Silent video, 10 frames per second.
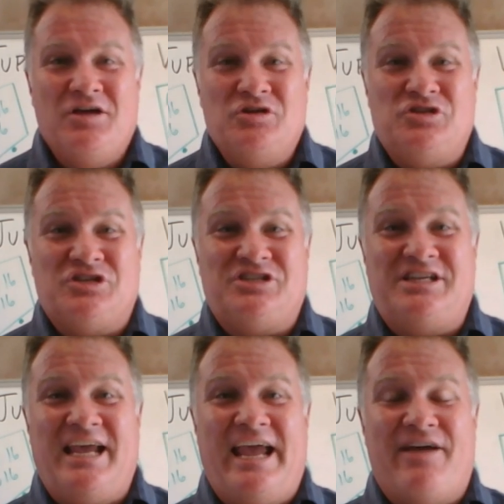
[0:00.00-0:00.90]
to
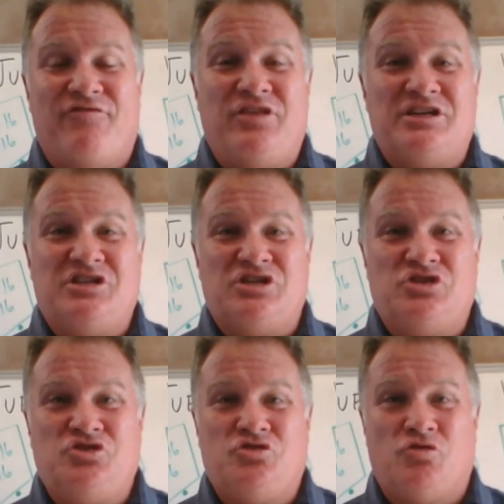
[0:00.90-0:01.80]
see if this
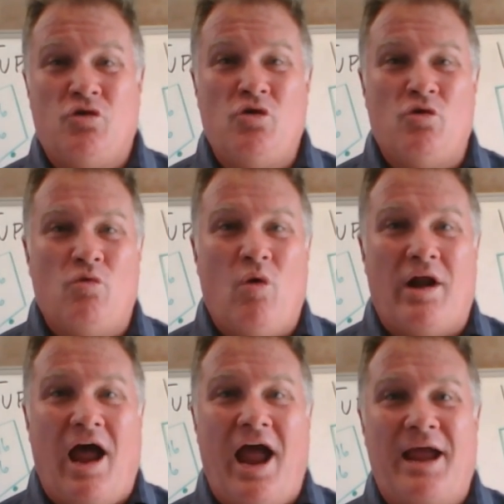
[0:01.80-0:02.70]
is true, what
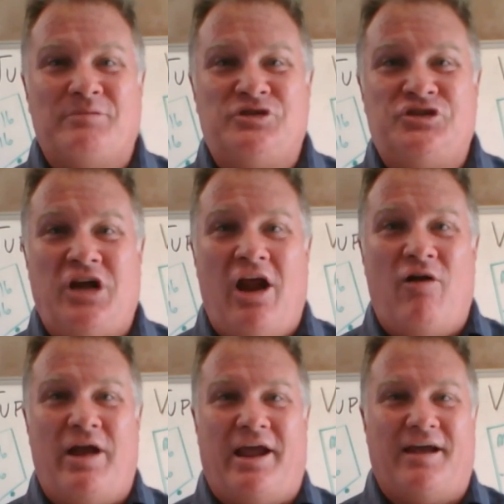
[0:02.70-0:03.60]
I am
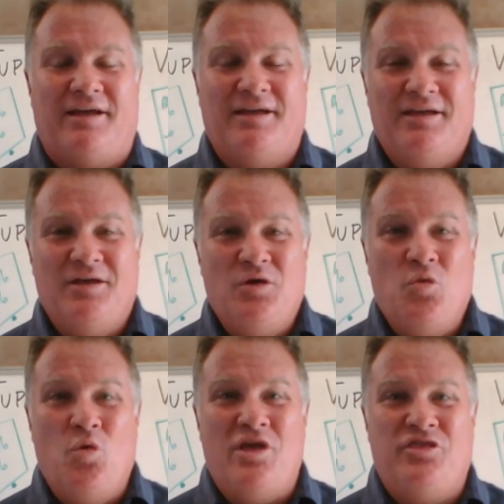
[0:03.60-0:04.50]
sharing
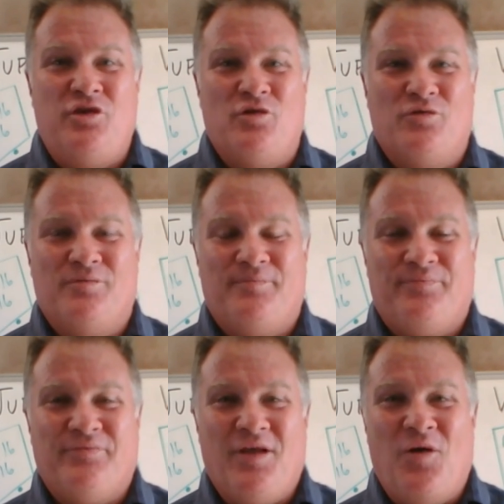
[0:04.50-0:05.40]
with you.
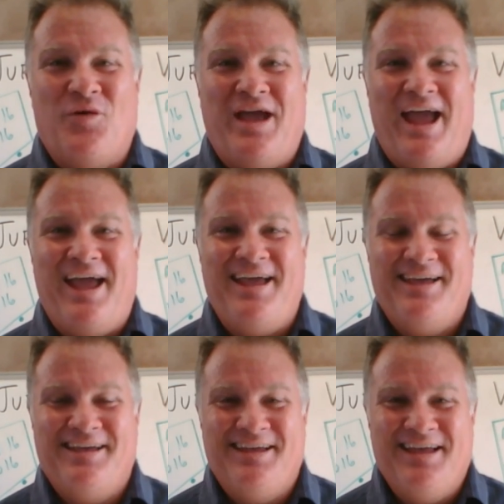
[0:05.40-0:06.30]
Okay?
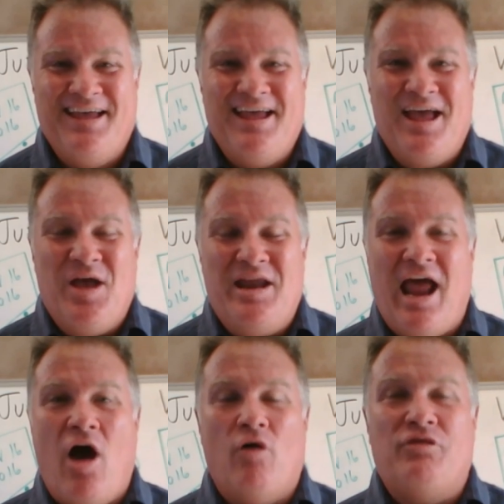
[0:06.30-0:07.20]

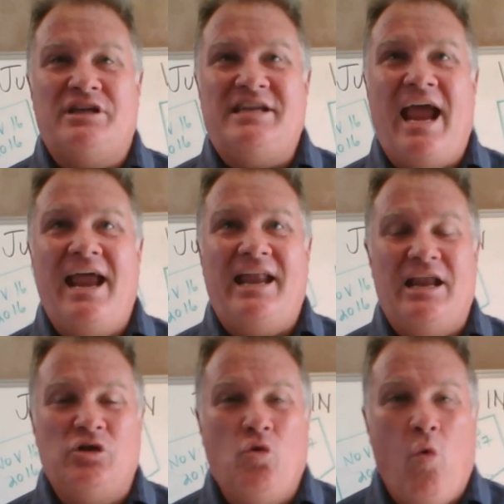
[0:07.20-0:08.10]
Now, the date
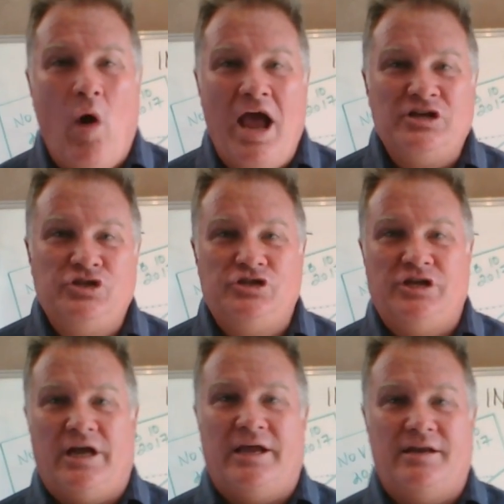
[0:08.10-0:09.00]
in
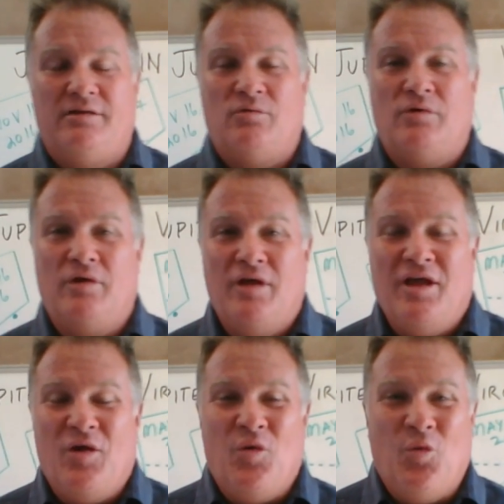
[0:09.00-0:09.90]
question
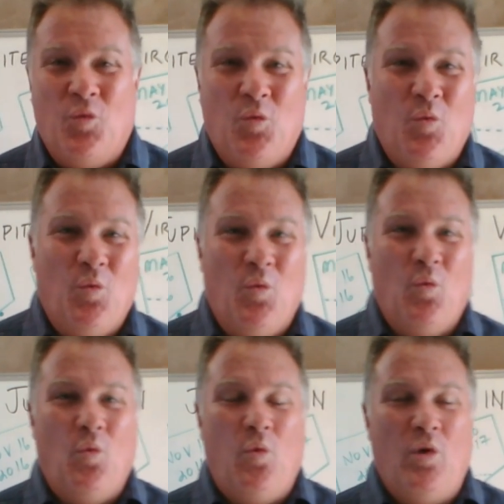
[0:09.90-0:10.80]

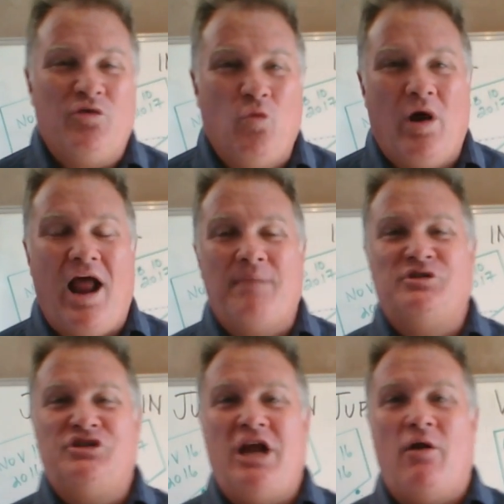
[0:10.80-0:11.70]
with what I'm
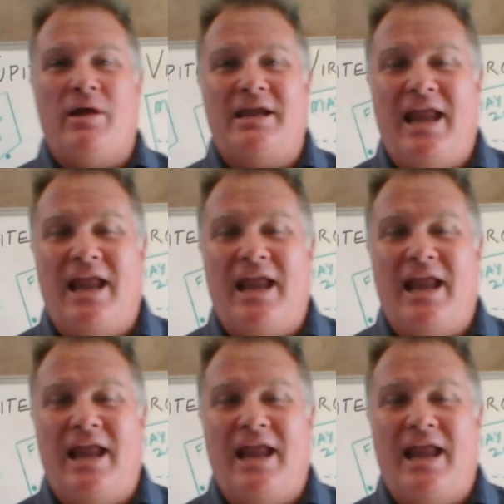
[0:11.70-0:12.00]
sharing